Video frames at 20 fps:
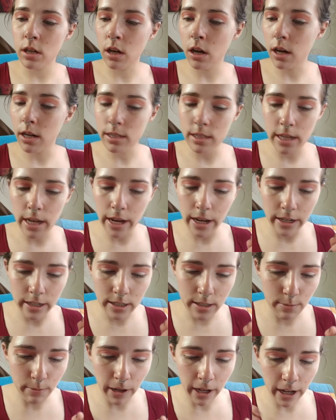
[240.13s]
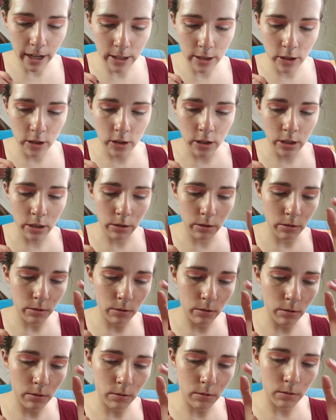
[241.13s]
contacts. My eyes are
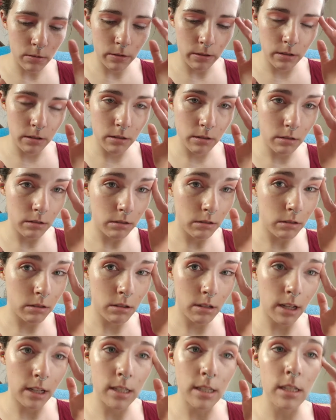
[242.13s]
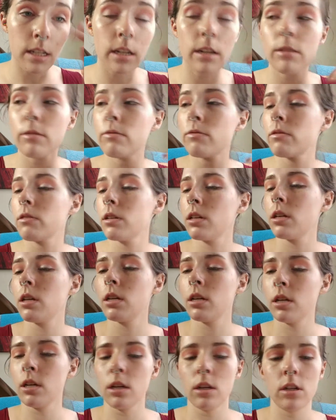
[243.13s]
too sensitive.
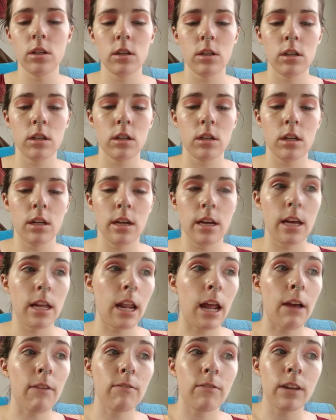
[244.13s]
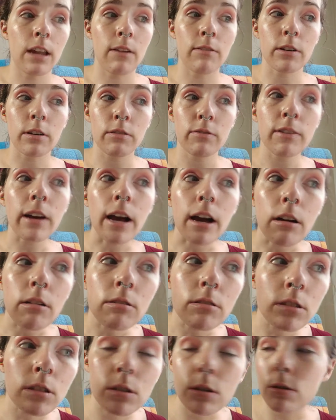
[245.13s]
And I've never
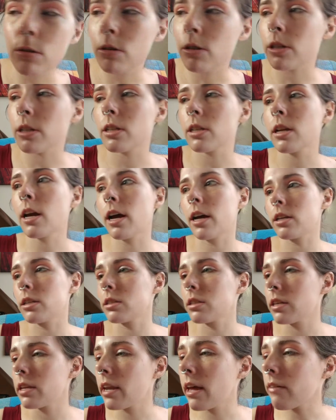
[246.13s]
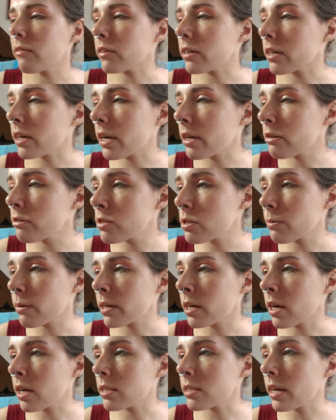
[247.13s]
found, or not never, I used to wear
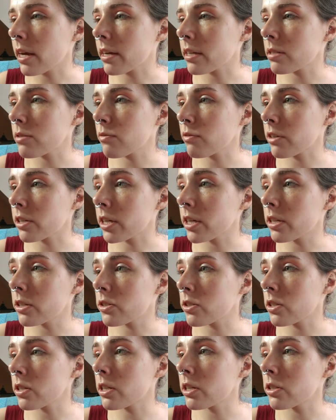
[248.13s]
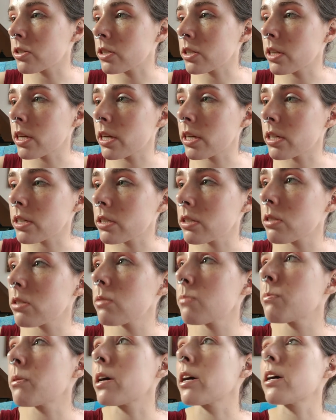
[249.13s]
contacts for years and years and
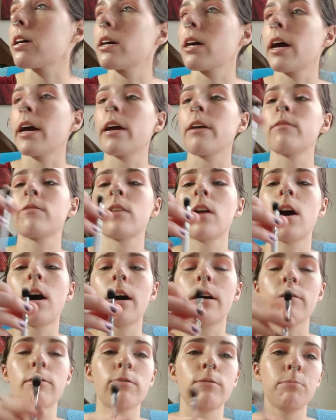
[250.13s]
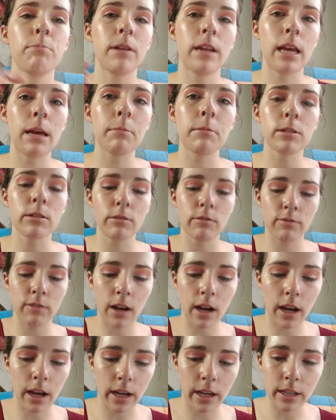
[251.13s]
years, but I have not been able to
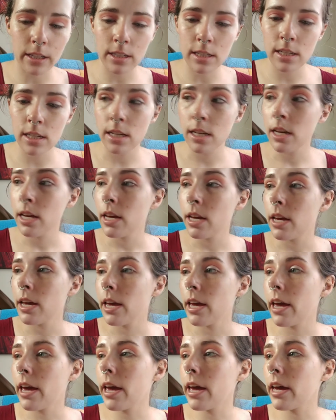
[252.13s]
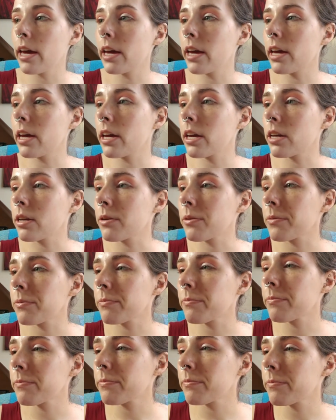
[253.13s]
find a,
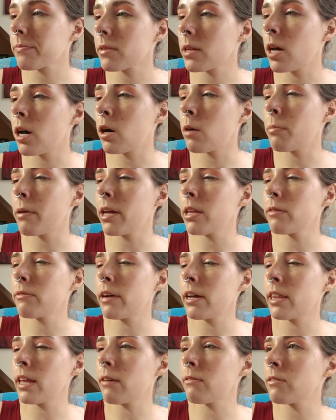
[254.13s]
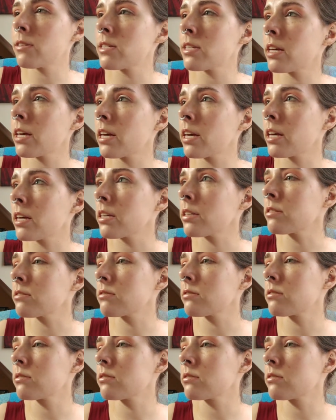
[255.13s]
oh, by the way, that was a